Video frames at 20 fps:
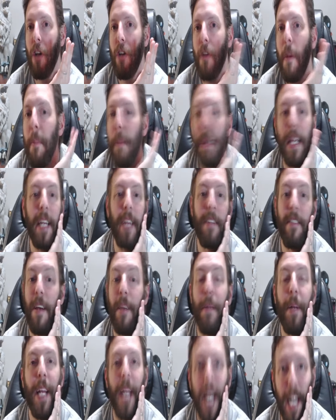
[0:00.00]
be
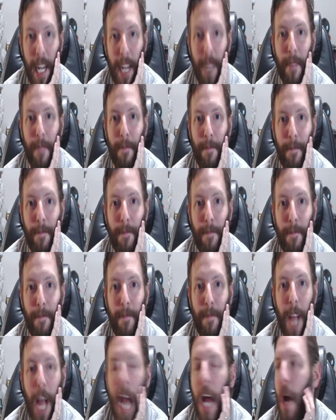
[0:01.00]
intimidated,
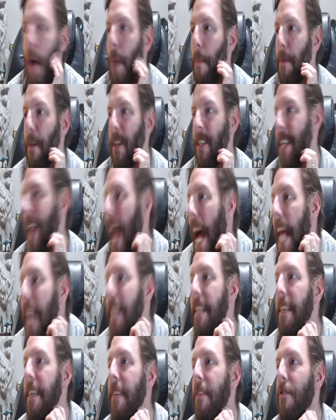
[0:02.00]

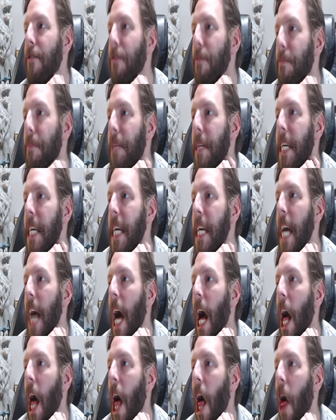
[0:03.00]
pretending to
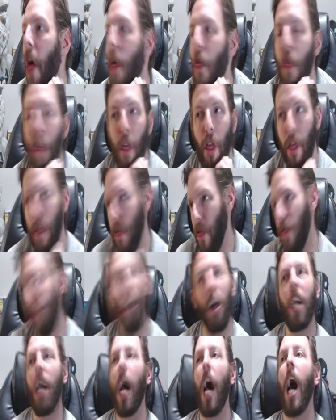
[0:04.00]
be
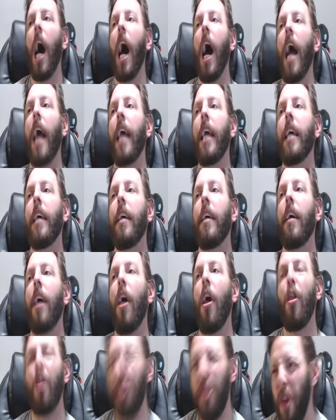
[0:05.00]
the guy,
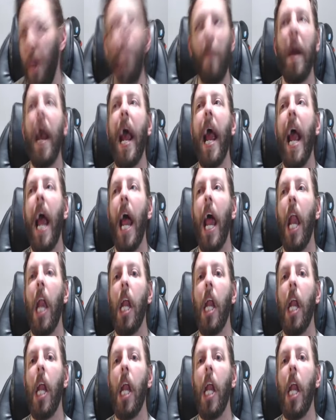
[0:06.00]
the man.